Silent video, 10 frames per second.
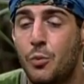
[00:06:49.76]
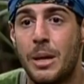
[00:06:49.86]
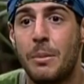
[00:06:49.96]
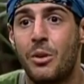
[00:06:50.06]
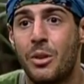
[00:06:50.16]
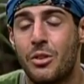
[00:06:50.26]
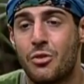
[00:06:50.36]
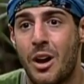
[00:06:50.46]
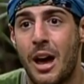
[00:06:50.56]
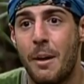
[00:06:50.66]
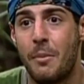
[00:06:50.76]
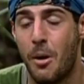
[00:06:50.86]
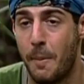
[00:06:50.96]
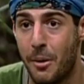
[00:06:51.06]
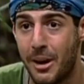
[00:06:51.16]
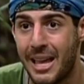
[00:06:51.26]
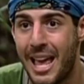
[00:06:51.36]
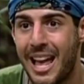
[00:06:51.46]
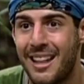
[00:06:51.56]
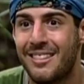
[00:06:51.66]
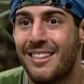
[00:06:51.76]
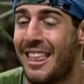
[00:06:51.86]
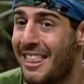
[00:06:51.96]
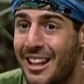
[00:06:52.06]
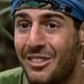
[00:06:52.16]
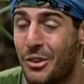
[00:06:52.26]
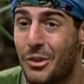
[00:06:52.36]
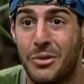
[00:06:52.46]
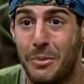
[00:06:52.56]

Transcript: people in the tribe are butting heads, that's good for